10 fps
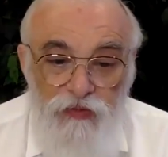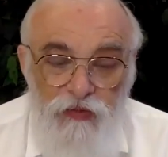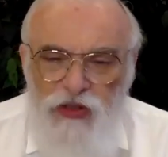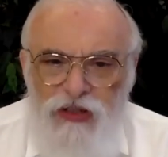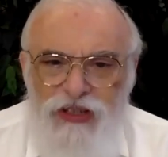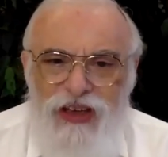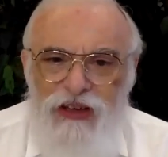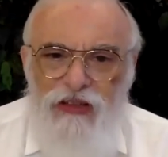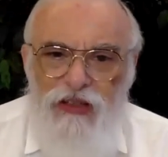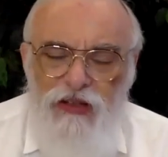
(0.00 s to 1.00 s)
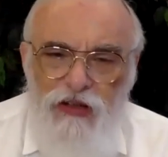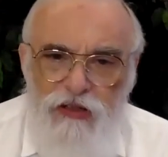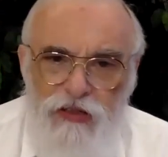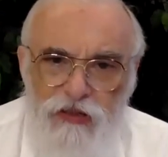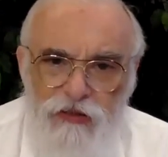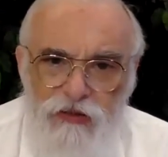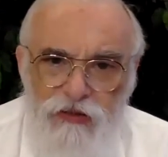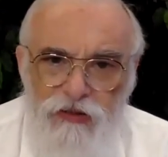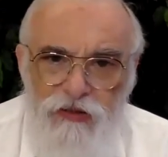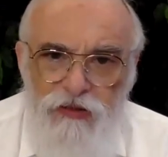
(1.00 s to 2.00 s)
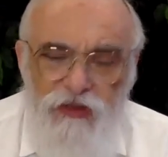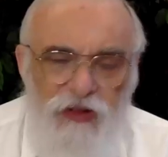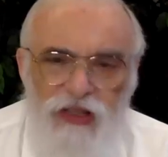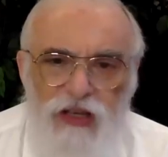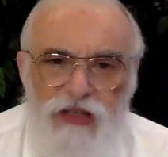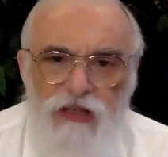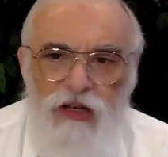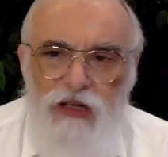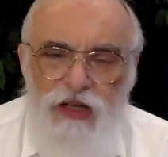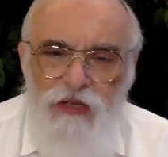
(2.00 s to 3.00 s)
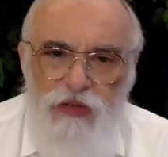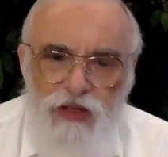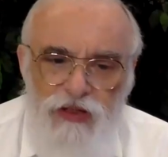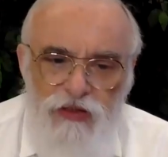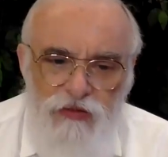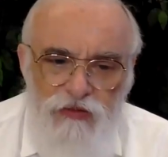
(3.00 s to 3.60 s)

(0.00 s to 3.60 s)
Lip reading: It's not negated to the Ratzon. The Ratzon doesn't need an explanation.